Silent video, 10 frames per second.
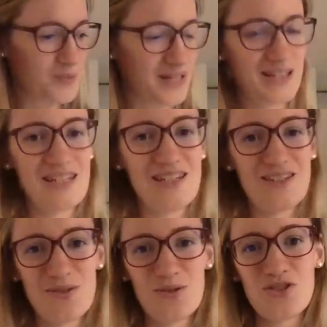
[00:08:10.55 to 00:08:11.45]
I see
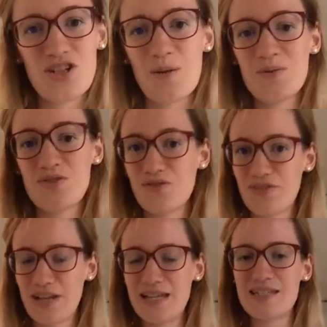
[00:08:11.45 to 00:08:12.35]
two sharps, two
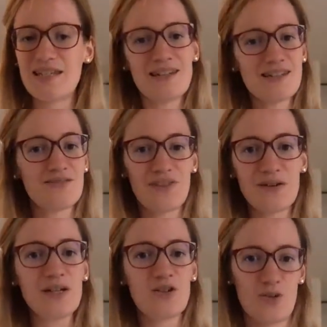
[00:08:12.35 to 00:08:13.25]
flats. It is
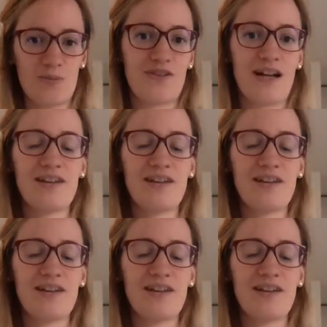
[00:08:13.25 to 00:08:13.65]
very common, right?